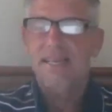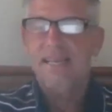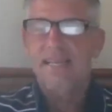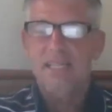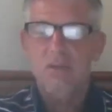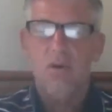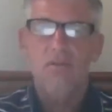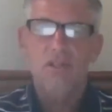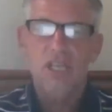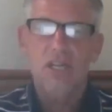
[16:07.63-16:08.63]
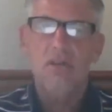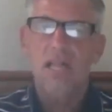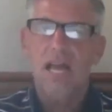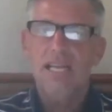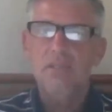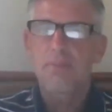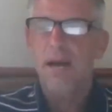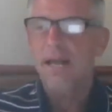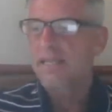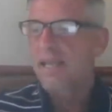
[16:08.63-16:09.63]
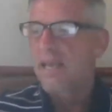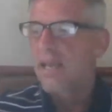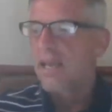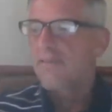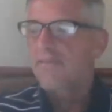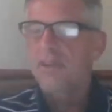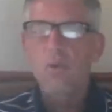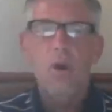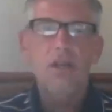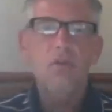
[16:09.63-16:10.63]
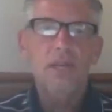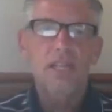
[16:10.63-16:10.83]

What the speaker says: And again, not to overgeneralize, but if you want to